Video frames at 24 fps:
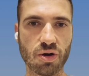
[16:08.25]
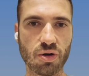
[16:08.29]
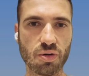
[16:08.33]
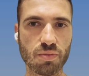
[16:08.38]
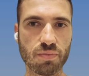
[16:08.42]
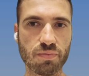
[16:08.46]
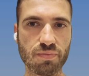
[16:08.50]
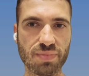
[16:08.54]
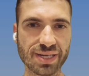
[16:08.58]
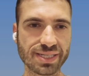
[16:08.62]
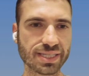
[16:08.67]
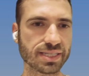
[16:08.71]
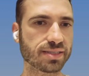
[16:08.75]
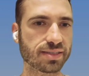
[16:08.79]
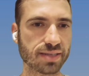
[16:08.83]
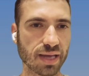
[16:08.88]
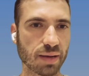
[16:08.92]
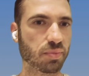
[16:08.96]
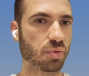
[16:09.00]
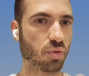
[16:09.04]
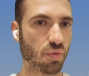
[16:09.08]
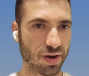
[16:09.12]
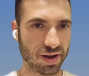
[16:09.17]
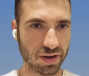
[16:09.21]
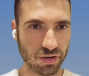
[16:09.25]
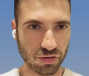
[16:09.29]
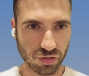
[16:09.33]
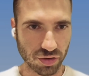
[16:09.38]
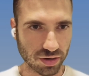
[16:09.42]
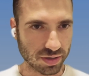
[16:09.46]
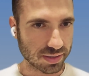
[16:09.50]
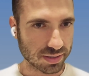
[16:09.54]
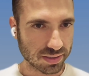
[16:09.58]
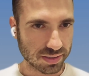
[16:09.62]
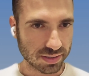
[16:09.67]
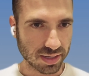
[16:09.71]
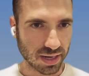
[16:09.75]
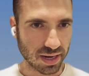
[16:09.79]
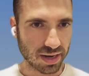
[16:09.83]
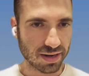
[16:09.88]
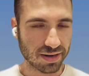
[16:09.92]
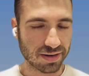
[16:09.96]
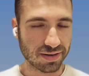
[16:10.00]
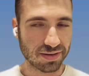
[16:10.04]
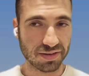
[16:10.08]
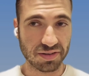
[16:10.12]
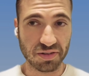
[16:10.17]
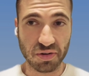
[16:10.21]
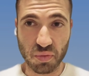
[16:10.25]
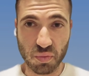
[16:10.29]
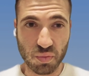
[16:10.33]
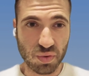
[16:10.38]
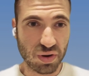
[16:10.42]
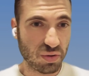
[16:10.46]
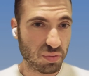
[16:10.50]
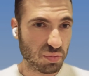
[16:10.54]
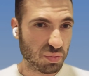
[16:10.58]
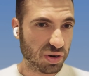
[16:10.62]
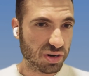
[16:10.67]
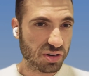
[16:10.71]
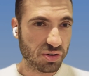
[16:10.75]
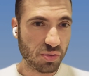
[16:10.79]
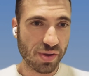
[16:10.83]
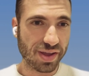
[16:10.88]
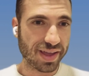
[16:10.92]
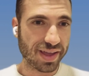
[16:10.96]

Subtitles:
business operations? And we're doing